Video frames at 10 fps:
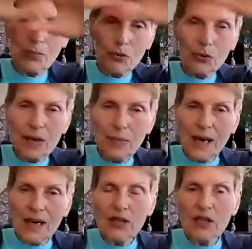tree
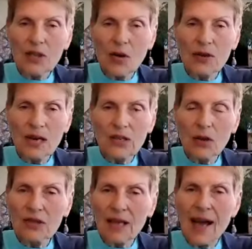branches over it,
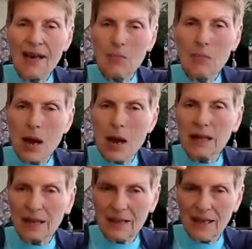so it's kind of
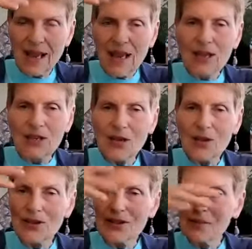mottled. So
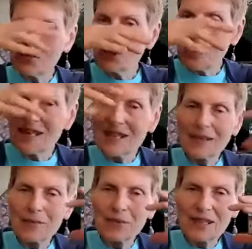there's some shade and
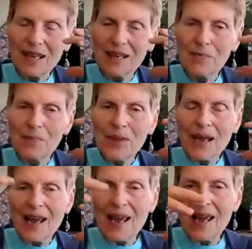some sun.
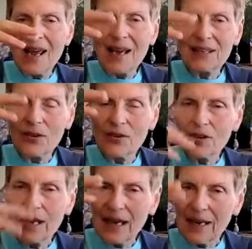And so they're
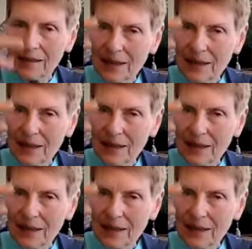getting a